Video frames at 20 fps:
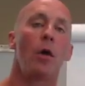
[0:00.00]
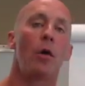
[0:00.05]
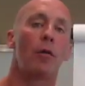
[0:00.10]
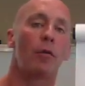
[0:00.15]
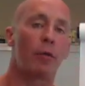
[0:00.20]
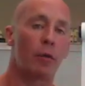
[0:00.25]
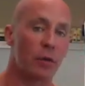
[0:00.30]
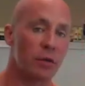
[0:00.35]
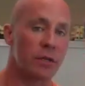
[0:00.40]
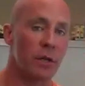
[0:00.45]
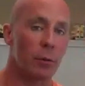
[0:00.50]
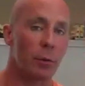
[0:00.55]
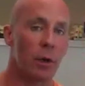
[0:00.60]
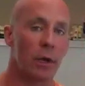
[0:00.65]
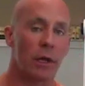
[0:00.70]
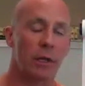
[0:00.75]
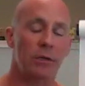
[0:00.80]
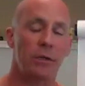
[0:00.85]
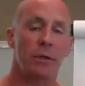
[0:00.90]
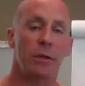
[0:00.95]
First, I want
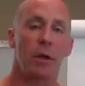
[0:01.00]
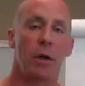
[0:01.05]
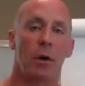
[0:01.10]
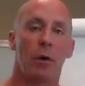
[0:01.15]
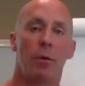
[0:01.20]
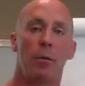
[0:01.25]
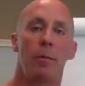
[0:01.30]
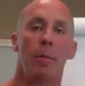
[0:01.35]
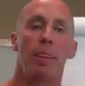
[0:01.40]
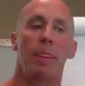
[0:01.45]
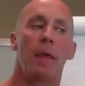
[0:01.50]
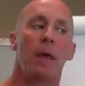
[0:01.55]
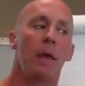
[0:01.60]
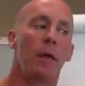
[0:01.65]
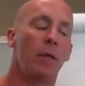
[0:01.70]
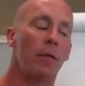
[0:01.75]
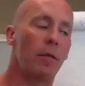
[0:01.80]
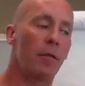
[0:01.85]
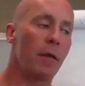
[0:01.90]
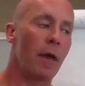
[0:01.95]
to let you know
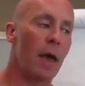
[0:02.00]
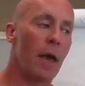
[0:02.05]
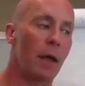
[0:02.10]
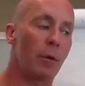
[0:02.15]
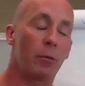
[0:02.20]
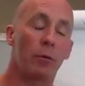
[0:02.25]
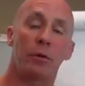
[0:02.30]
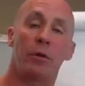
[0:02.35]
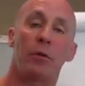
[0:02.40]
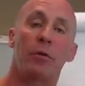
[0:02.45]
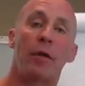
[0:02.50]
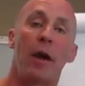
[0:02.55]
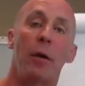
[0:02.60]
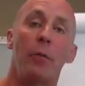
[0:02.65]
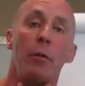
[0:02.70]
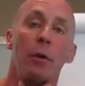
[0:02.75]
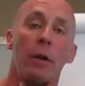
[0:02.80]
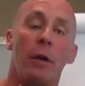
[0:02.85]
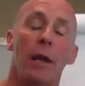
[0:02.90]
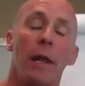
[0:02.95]
that your
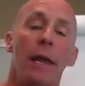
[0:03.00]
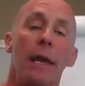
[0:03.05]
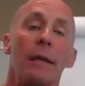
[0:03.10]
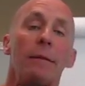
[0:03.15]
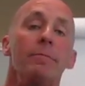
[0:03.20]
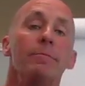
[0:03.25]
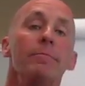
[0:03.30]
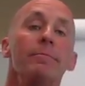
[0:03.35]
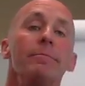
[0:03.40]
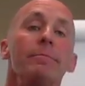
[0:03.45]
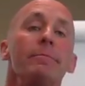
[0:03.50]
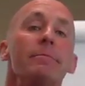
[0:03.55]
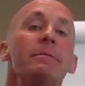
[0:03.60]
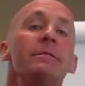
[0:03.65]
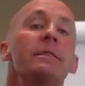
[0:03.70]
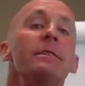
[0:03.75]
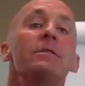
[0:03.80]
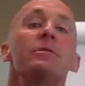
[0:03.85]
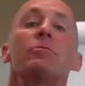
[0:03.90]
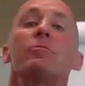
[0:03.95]
thyroid gland
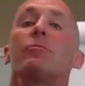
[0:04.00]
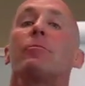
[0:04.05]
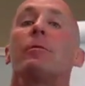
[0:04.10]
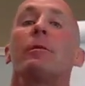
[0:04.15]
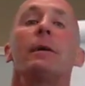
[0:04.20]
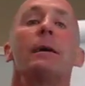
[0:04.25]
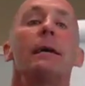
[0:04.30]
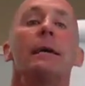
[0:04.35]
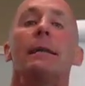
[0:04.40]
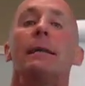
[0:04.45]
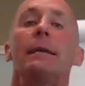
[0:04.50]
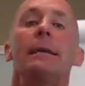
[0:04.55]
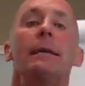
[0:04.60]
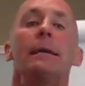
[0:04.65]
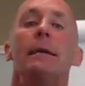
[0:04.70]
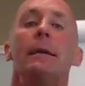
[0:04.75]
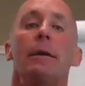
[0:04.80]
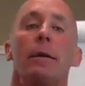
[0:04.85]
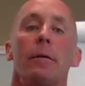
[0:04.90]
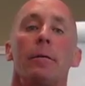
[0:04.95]
sits right
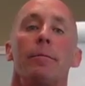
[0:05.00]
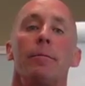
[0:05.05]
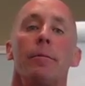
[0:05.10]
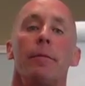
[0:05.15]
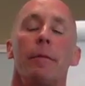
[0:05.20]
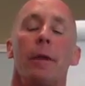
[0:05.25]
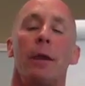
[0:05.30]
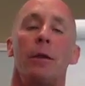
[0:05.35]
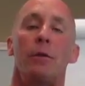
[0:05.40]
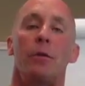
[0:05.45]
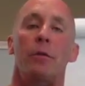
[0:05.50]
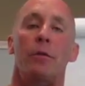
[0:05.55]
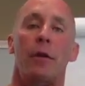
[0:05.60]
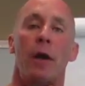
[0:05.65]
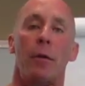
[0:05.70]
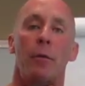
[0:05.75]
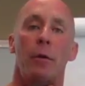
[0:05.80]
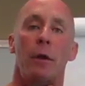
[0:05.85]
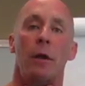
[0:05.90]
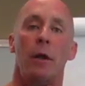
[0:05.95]
here, and your
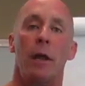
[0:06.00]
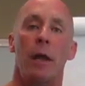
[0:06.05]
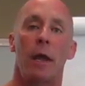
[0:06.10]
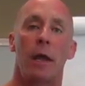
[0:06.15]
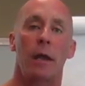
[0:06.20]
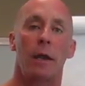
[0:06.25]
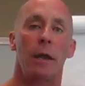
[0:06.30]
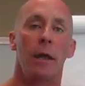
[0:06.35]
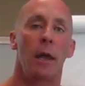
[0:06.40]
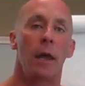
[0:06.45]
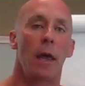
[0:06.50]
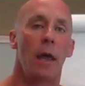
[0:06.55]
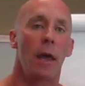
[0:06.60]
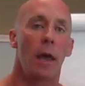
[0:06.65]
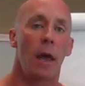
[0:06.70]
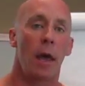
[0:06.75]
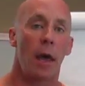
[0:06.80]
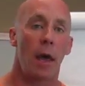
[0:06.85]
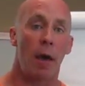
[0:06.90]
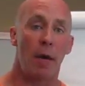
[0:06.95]
thyroid gland
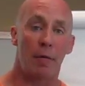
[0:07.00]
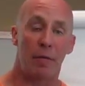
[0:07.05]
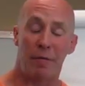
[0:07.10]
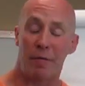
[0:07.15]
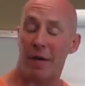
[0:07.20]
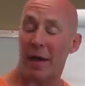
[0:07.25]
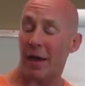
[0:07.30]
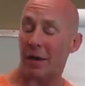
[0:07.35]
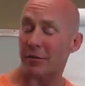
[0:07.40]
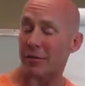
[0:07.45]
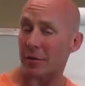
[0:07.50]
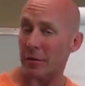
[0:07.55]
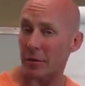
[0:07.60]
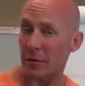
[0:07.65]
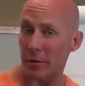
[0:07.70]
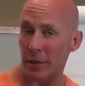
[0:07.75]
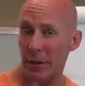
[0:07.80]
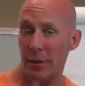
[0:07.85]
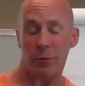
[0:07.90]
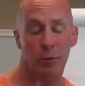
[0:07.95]
affects
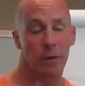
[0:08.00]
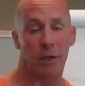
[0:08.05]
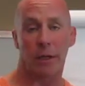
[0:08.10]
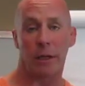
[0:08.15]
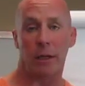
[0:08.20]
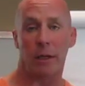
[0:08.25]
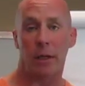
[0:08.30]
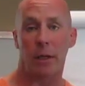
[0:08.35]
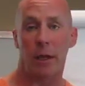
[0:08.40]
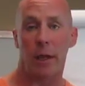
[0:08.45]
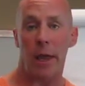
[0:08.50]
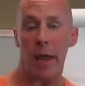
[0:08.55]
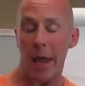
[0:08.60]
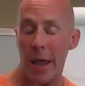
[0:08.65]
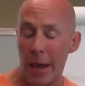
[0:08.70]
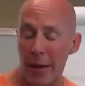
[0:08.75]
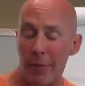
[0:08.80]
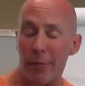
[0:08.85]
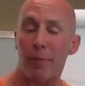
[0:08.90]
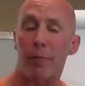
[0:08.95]
literally
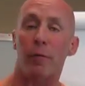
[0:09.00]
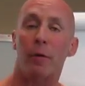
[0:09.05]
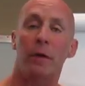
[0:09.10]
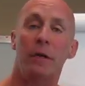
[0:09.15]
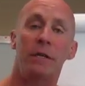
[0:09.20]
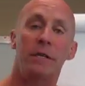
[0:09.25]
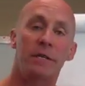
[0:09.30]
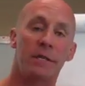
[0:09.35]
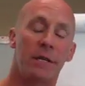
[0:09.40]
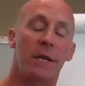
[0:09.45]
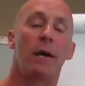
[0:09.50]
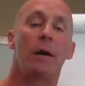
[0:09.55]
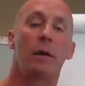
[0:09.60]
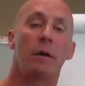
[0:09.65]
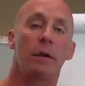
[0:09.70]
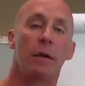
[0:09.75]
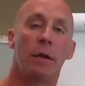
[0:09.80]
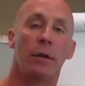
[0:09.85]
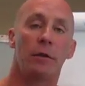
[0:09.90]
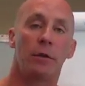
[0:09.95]
every
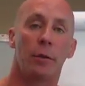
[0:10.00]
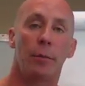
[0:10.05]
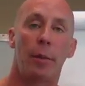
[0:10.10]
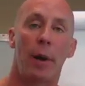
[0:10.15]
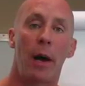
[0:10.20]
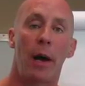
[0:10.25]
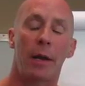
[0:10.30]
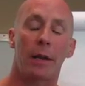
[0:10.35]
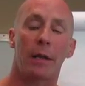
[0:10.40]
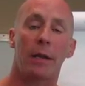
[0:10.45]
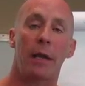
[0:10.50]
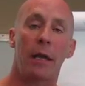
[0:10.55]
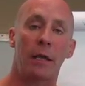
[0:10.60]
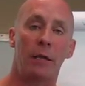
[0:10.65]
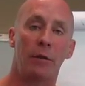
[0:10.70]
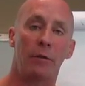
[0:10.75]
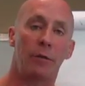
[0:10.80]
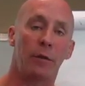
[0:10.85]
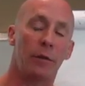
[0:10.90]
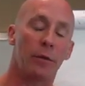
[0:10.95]
cell in your body,
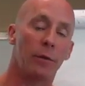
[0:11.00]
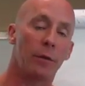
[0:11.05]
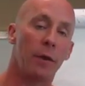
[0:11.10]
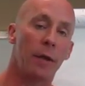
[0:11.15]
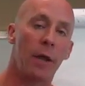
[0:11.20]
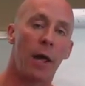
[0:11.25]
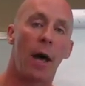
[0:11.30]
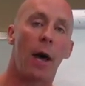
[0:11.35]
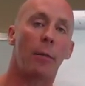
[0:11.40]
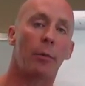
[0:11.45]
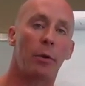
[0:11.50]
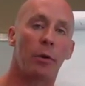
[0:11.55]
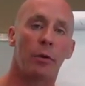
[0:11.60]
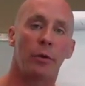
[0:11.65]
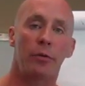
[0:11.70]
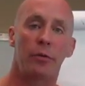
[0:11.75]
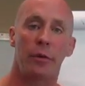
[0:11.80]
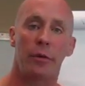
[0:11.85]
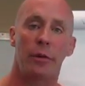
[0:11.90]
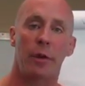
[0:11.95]
and if you're not
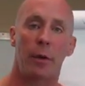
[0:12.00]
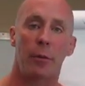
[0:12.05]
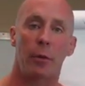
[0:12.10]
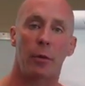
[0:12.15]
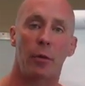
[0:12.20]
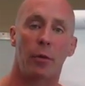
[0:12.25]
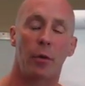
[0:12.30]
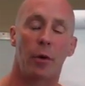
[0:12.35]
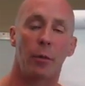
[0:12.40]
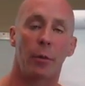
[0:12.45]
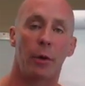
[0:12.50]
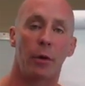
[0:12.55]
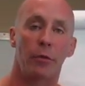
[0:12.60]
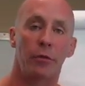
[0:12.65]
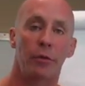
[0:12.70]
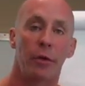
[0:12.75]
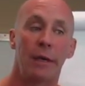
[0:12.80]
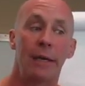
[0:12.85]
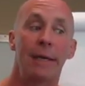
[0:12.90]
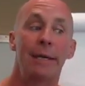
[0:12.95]
producing thyroid
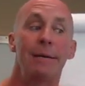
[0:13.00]
hormones,